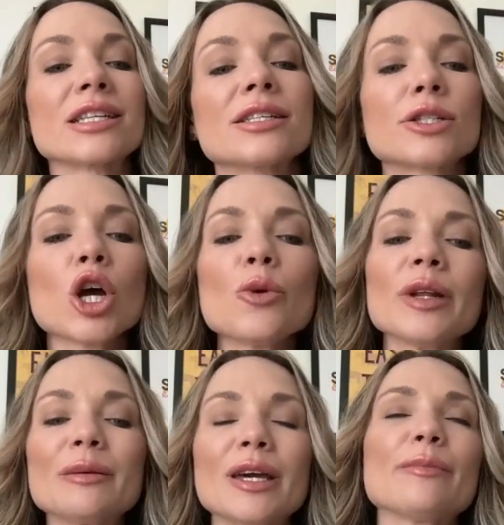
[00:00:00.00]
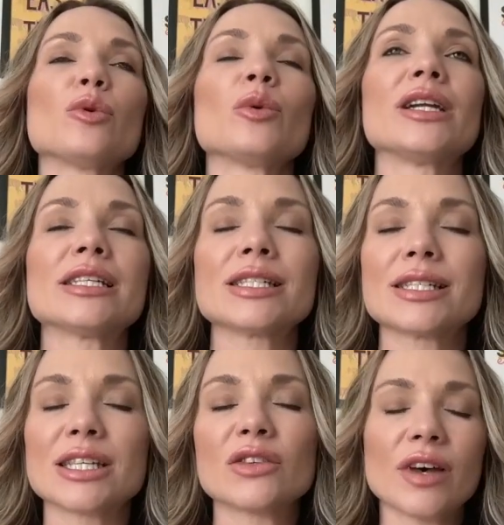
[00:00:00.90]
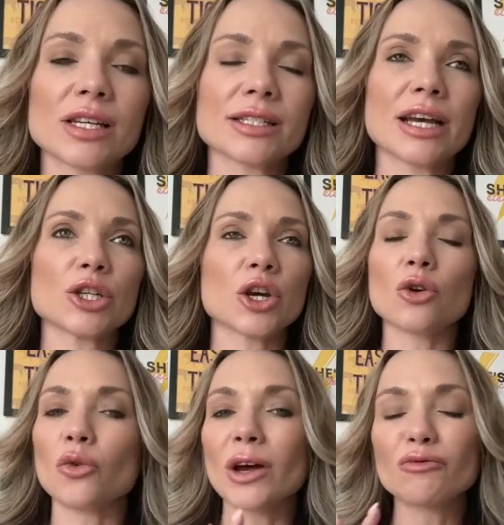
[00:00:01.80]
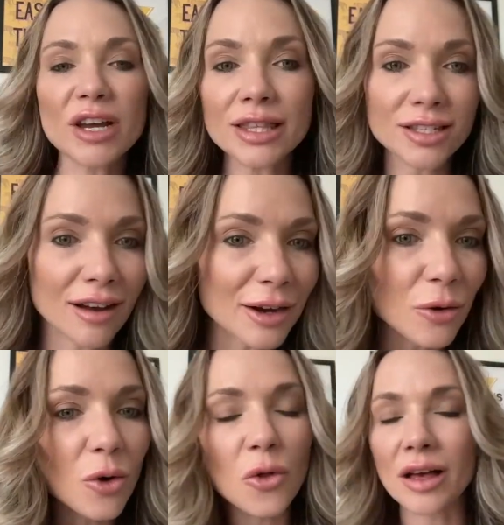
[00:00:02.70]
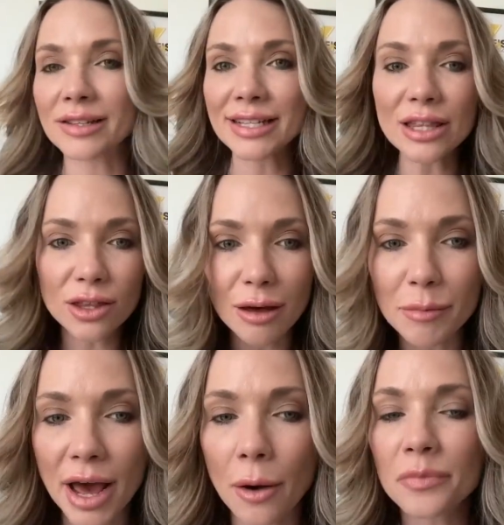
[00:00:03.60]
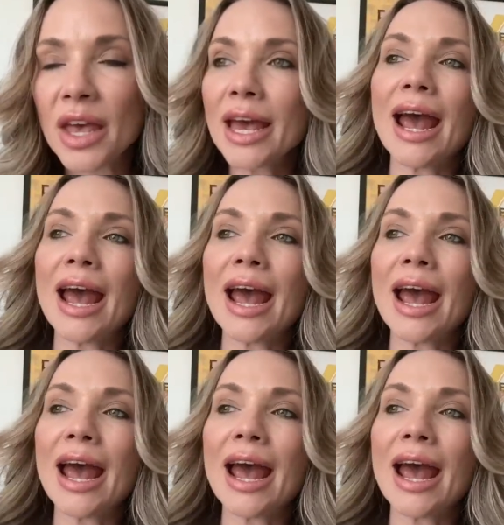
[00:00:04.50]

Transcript: because so many people will listen to this first section, or they'll read the title, or they'll see the thumbnail,